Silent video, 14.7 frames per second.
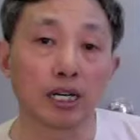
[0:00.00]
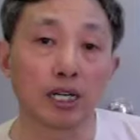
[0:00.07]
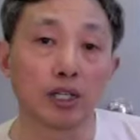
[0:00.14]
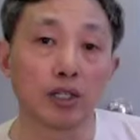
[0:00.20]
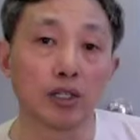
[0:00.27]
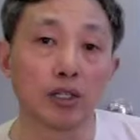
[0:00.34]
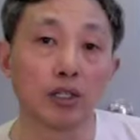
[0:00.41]

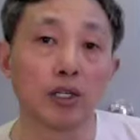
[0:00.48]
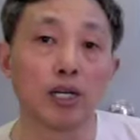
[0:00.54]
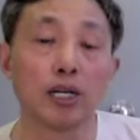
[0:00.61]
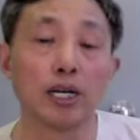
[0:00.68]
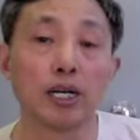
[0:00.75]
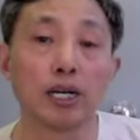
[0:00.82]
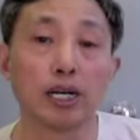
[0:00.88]
color
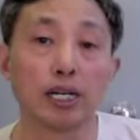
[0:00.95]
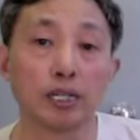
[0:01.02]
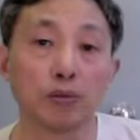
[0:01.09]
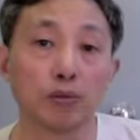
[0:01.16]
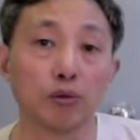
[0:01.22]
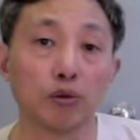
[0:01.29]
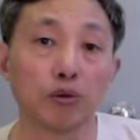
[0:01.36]
and
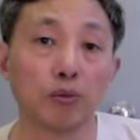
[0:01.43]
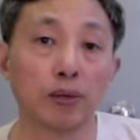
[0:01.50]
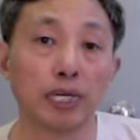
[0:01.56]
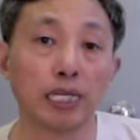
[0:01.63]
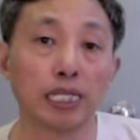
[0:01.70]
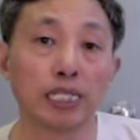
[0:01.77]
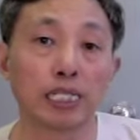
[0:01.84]
the
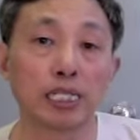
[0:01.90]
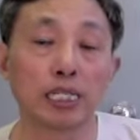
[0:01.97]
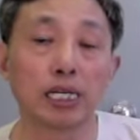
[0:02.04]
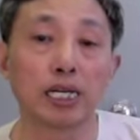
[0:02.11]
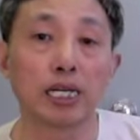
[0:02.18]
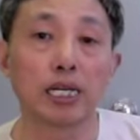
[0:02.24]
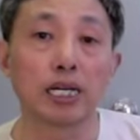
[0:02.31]
movements,
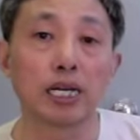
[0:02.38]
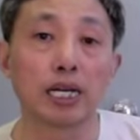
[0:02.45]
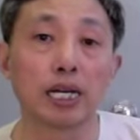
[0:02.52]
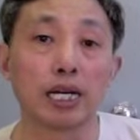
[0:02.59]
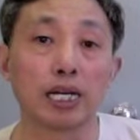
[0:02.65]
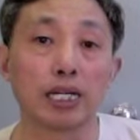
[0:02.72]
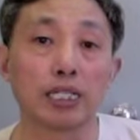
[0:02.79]

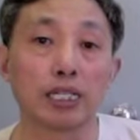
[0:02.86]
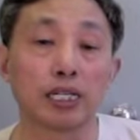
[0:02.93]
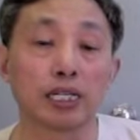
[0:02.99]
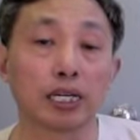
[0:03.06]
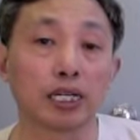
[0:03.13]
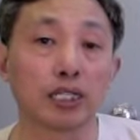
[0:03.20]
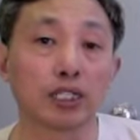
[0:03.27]
and
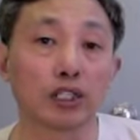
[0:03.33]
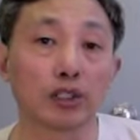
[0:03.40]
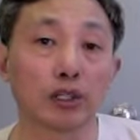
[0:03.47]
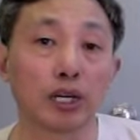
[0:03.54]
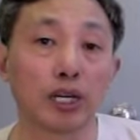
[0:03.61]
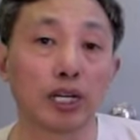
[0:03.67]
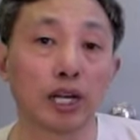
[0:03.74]
so
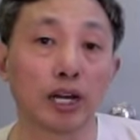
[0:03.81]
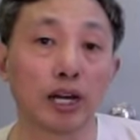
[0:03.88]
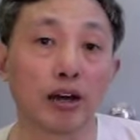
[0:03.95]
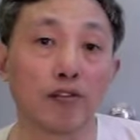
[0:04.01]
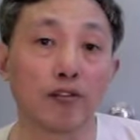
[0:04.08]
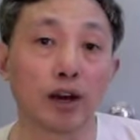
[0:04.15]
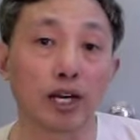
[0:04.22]
they can
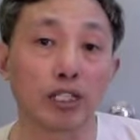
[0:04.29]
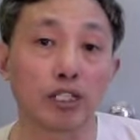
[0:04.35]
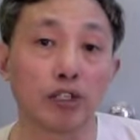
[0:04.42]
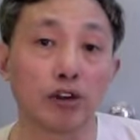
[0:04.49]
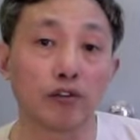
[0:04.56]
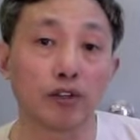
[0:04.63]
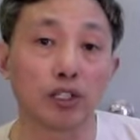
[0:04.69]
affect
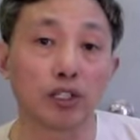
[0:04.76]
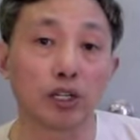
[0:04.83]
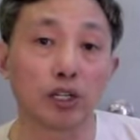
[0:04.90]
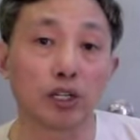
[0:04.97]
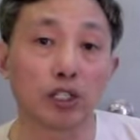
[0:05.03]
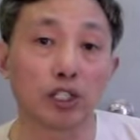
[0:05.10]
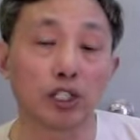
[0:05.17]
your
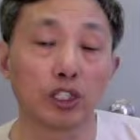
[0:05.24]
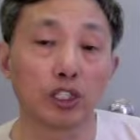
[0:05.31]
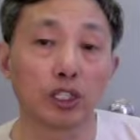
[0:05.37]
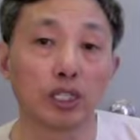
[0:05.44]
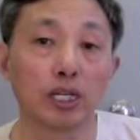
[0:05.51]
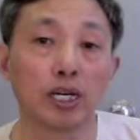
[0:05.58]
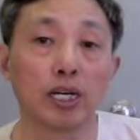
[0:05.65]
physical
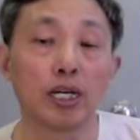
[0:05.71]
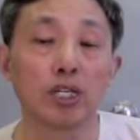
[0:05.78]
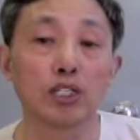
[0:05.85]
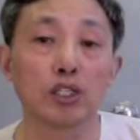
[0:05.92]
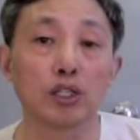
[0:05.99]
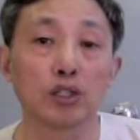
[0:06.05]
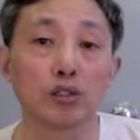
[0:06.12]
condition.
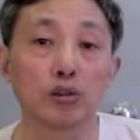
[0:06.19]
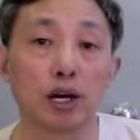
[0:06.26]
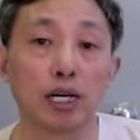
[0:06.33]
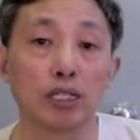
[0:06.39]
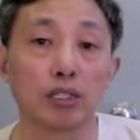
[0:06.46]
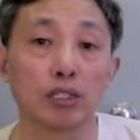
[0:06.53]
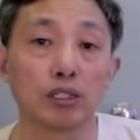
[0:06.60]
So
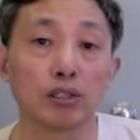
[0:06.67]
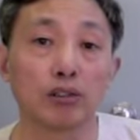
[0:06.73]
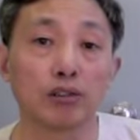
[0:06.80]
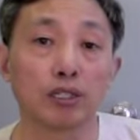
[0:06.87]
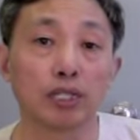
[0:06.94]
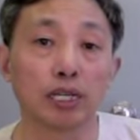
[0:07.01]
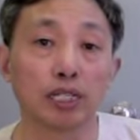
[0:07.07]
try to
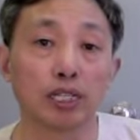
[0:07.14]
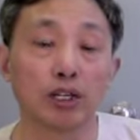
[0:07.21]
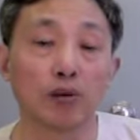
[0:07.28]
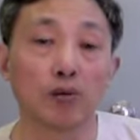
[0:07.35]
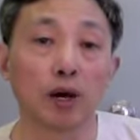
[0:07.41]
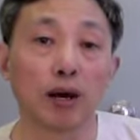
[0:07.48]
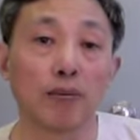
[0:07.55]
get the
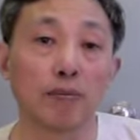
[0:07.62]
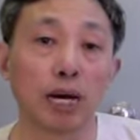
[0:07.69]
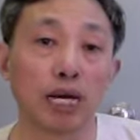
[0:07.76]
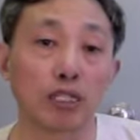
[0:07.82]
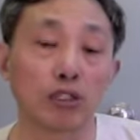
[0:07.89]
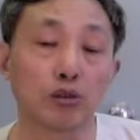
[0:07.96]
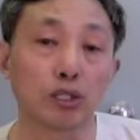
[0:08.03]
one
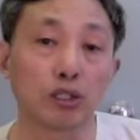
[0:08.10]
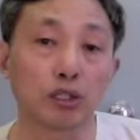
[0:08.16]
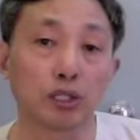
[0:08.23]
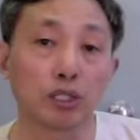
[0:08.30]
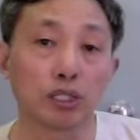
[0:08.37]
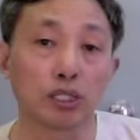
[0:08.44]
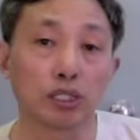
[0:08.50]
match with
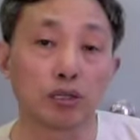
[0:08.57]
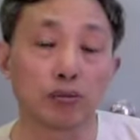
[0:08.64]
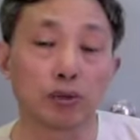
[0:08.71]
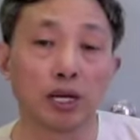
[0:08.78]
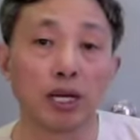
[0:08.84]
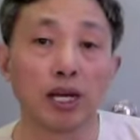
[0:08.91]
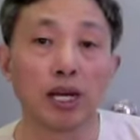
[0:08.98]
your system.
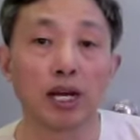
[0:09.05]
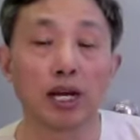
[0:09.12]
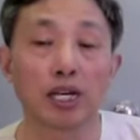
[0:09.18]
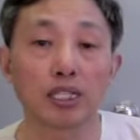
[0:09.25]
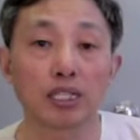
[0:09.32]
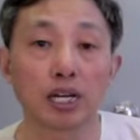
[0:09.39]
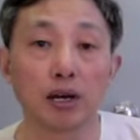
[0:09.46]

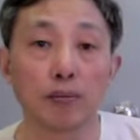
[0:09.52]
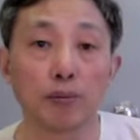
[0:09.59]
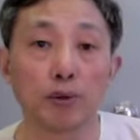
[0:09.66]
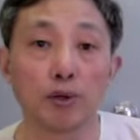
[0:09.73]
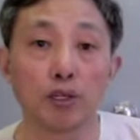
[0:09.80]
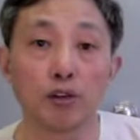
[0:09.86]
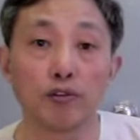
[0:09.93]

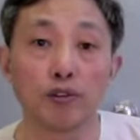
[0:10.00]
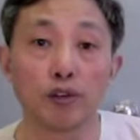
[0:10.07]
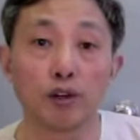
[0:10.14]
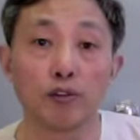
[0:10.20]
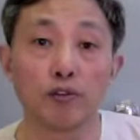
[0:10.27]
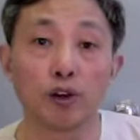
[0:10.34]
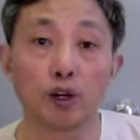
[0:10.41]
Example, if
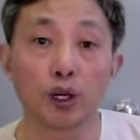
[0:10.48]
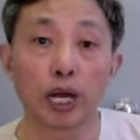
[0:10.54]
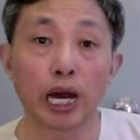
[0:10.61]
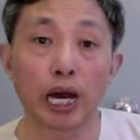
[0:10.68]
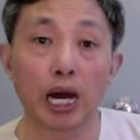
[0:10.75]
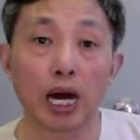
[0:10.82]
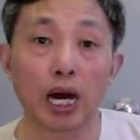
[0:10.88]
you're very
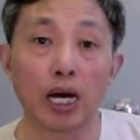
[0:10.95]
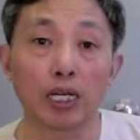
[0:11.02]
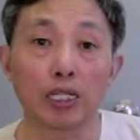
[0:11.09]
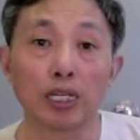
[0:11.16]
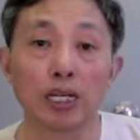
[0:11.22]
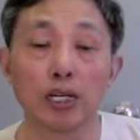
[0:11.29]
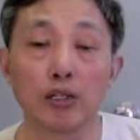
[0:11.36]
hot,
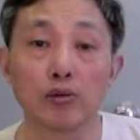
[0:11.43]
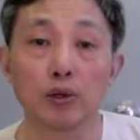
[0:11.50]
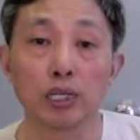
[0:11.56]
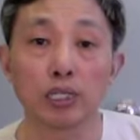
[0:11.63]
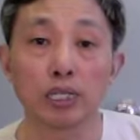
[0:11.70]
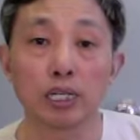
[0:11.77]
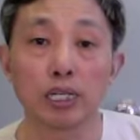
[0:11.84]

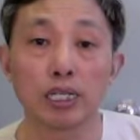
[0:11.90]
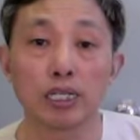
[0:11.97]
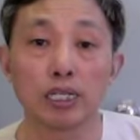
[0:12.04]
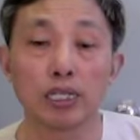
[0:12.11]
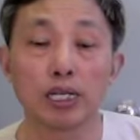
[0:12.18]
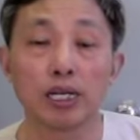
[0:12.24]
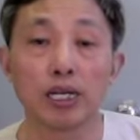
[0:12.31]
restless,
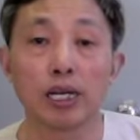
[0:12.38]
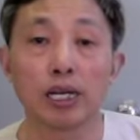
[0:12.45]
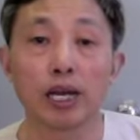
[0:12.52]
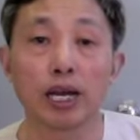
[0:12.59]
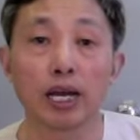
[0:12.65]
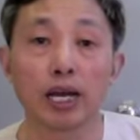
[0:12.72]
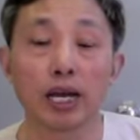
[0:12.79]

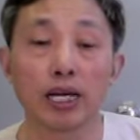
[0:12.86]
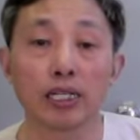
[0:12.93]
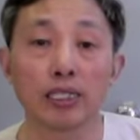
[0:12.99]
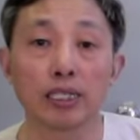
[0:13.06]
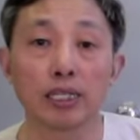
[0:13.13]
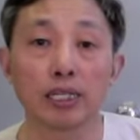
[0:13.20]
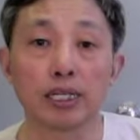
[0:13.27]
and